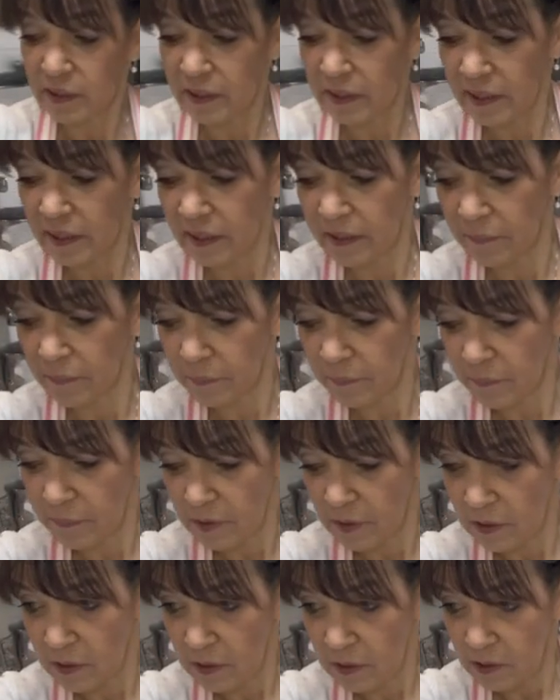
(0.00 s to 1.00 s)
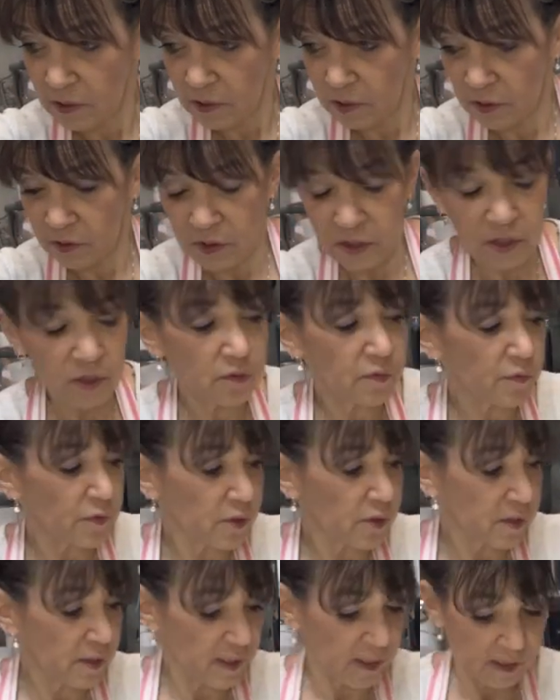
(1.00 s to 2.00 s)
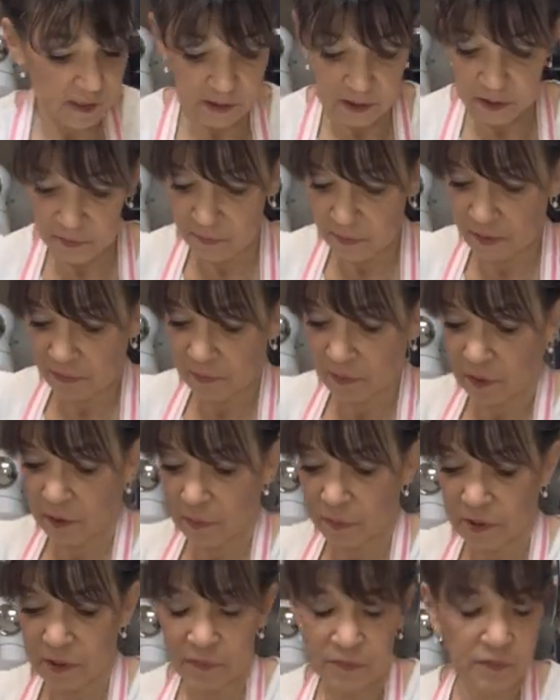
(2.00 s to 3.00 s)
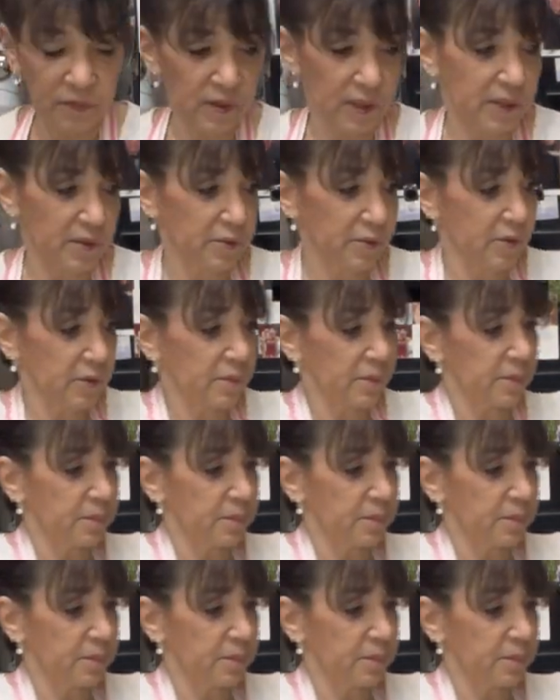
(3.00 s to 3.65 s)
today. So far that is 5 cups of flour.